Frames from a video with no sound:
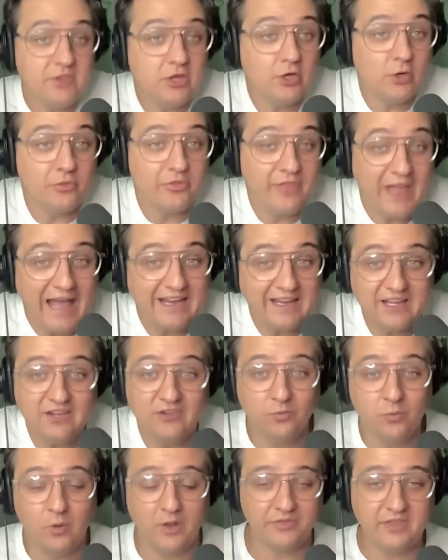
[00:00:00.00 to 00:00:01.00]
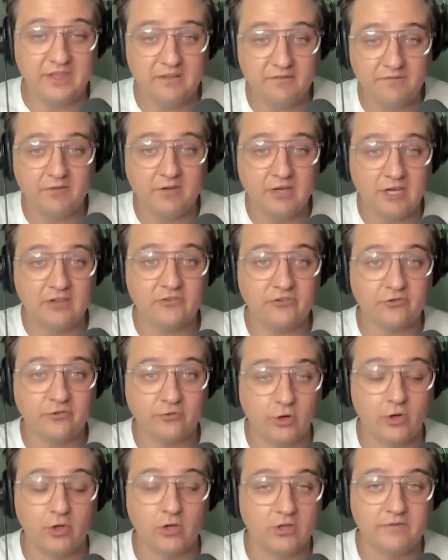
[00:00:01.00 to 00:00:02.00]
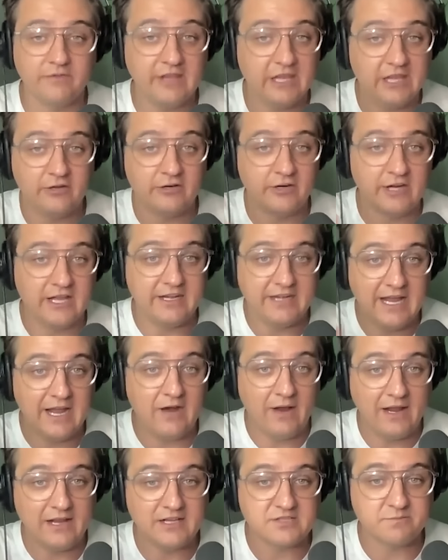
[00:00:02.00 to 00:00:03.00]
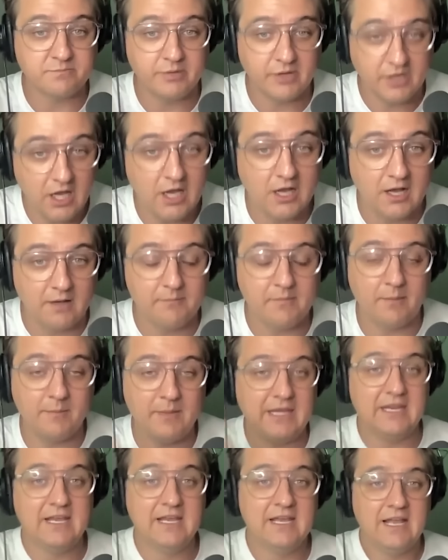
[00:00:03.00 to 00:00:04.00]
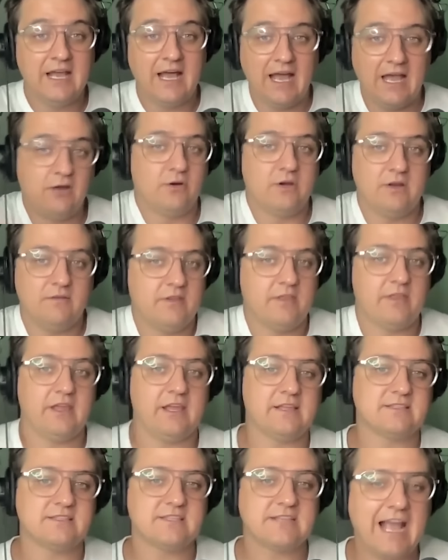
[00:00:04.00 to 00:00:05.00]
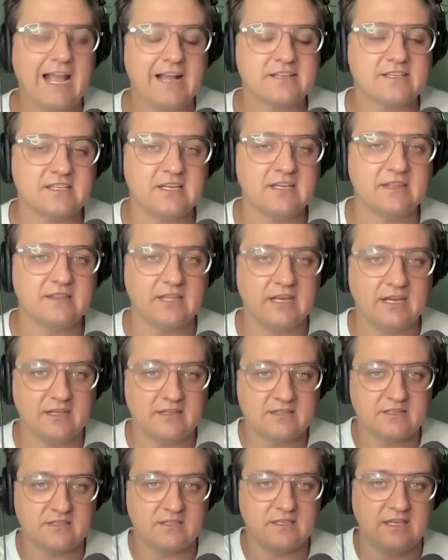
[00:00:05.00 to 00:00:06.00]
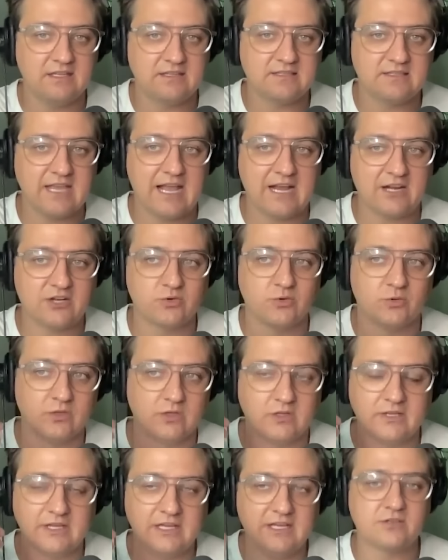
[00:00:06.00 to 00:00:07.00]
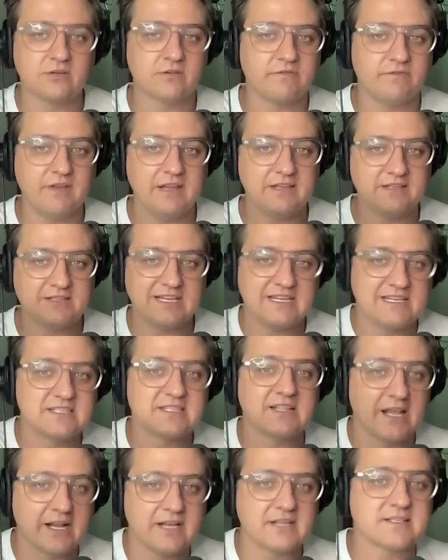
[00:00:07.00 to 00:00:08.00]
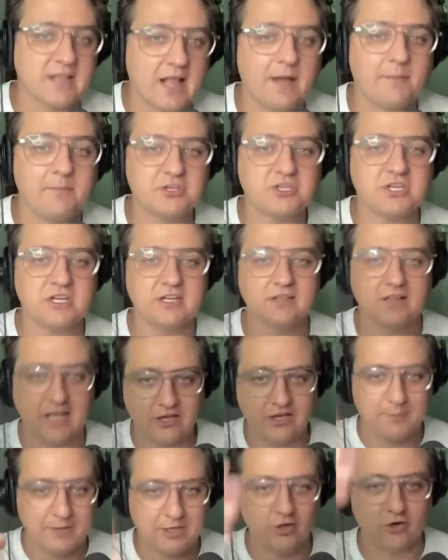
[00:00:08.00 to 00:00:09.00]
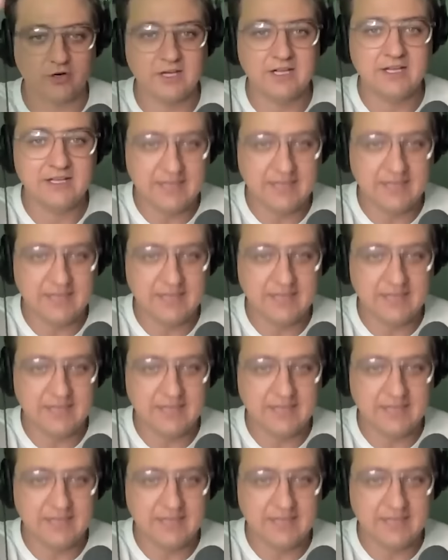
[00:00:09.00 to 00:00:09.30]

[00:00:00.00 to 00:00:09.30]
that is what the infinite scroll of the internet now has become. I mean, I don't even think it's an accident that its actual interface is like a slot machine. Like, I mean,